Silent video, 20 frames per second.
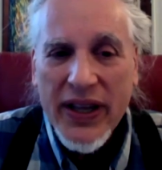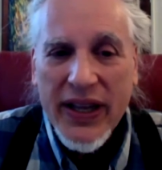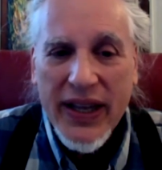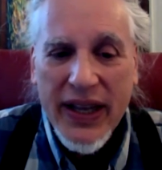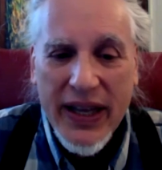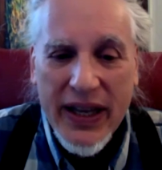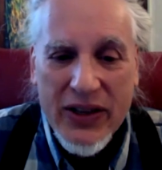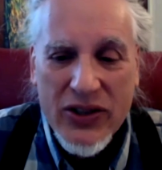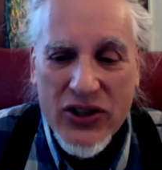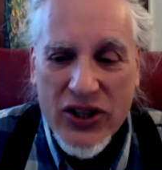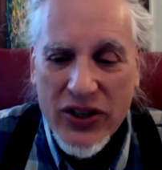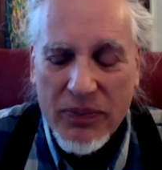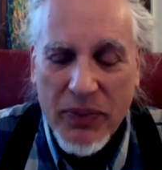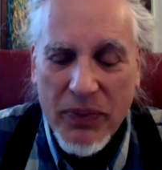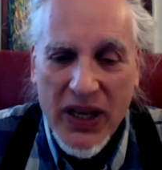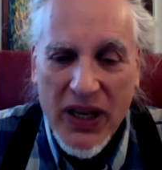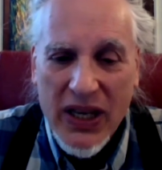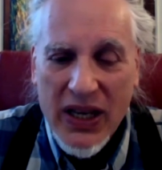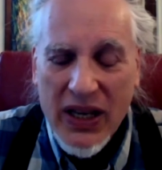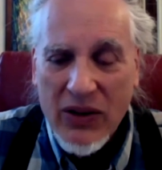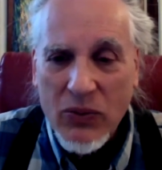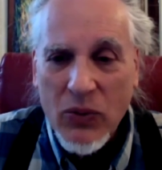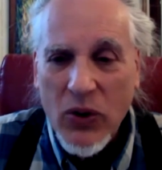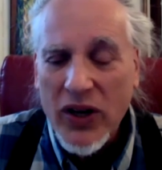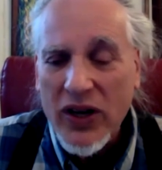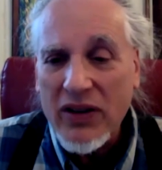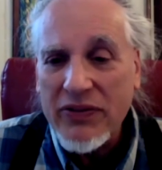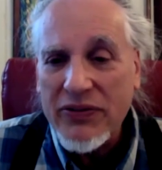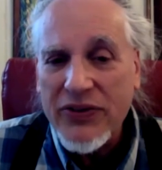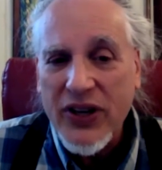into being
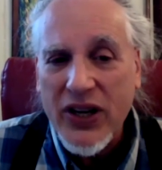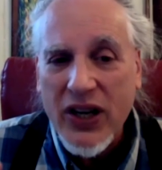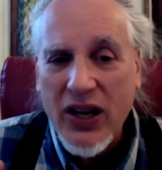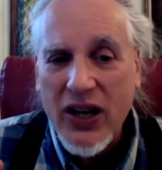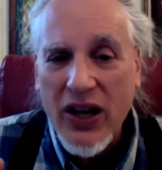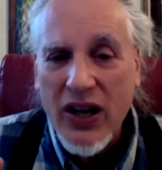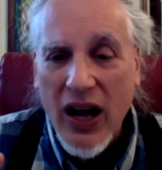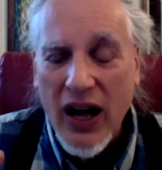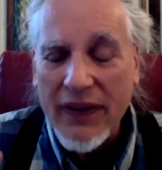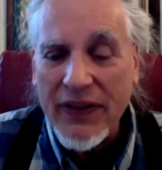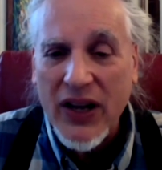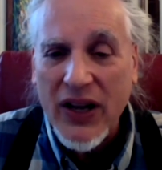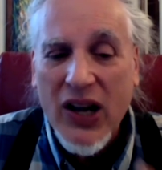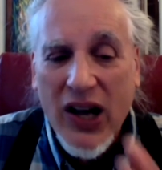on the